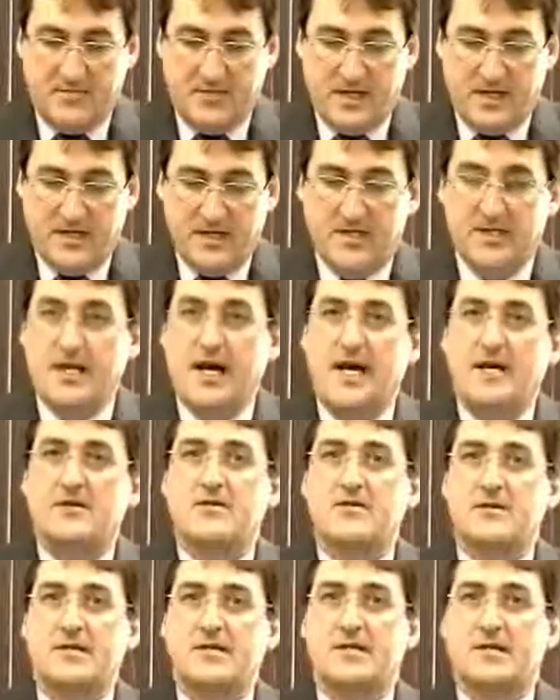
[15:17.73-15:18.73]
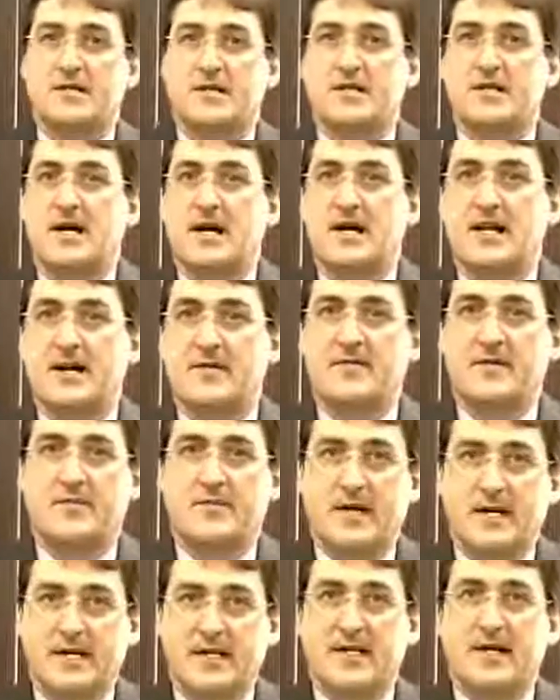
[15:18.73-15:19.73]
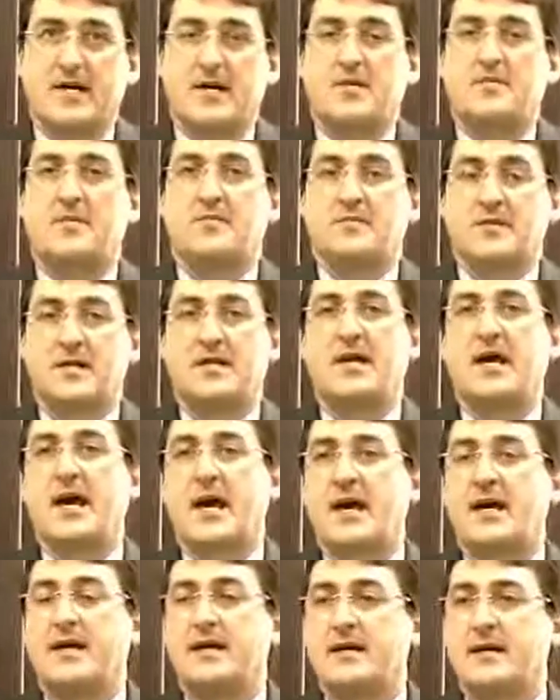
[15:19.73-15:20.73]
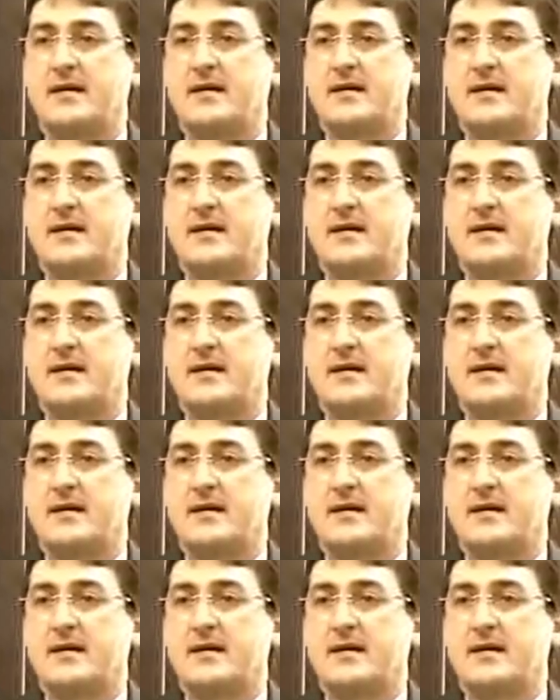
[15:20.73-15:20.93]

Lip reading: because not only does he not have the money to help him today,